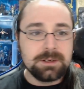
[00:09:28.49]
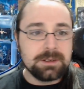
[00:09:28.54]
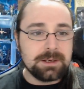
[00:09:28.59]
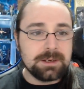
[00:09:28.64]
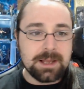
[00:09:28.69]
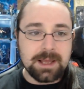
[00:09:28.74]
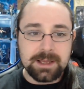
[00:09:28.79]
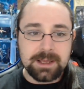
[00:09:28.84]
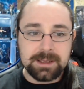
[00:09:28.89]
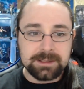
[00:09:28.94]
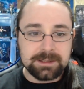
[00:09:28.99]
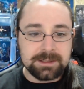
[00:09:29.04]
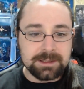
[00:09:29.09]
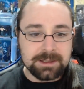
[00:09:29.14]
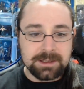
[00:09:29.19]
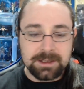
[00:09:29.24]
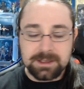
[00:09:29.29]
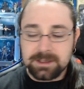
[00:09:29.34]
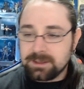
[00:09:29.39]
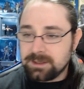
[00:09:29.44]
like
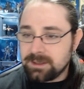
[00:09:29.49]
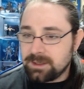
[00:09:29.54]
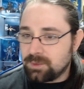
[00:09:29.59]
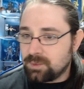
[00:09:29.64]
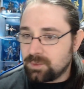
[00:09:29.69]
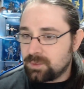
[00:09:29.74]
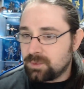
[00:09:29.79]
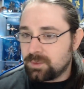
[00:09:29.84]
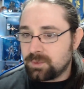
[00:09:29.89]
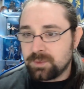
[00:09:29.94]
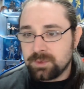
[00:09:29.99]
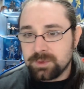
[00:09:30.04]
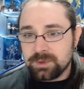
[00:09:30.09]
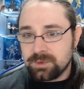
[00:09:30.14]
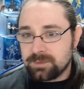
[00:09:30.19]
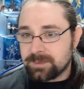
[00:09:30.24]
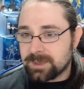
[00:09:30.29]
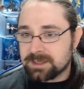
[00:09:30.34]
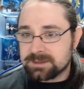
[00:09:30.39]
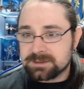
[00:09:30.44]
new
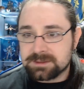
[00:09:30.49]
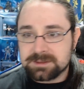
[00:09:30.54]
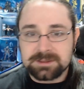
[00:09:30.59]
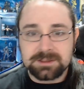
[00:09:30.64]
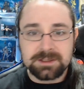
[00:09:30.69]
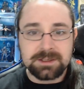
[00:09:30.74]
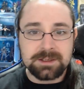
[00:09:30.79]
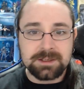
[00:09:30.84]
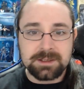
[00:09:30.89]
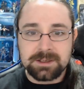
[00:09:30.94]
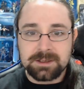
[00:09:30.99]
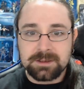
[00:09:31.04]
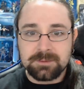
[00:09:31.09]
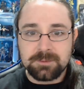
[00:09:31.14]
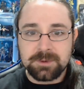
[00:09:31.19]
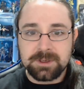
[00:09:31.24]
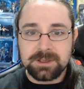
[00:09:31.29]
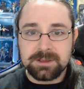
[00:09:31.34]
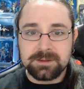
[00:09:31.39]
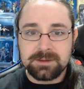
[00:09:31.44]
humans
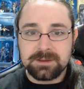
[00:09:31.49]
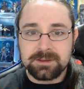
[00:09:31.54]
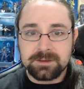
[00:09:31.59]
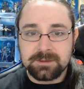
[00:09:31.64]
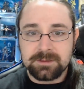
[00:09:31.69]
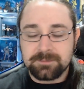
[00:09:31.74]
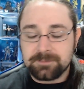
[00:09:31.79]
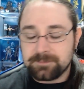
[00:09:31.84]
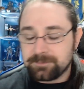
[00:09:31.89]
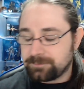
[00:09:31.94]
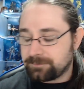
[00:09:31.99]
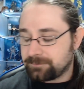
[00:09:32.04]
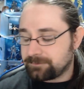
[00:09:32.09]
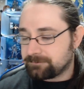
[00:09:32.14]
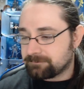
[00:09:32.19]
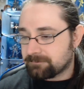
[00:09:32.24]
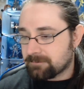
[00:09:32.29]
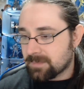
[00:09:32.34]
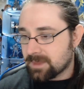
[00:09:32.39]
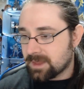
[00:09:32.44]
with
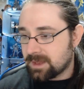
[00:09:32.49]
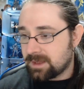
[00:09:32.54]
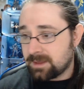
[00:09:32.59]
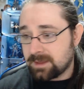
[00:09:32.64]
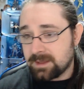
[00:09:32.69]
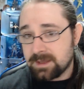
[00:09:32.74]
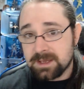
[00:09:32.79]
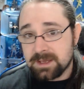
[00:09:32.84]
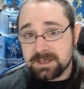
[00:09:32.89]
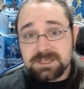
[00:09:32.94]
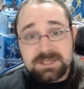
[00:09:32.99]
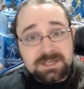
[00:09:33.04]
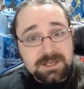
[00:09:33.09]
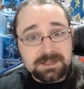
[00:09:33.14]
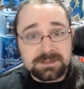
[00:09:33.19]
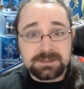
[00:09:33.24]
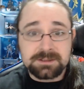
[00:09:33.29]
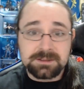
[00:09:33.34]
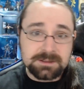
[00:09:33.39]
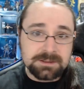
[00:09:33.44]

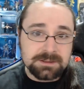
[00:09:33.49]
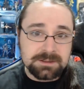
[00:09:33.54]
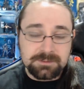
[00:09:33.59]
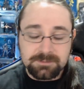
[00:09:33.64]
Asian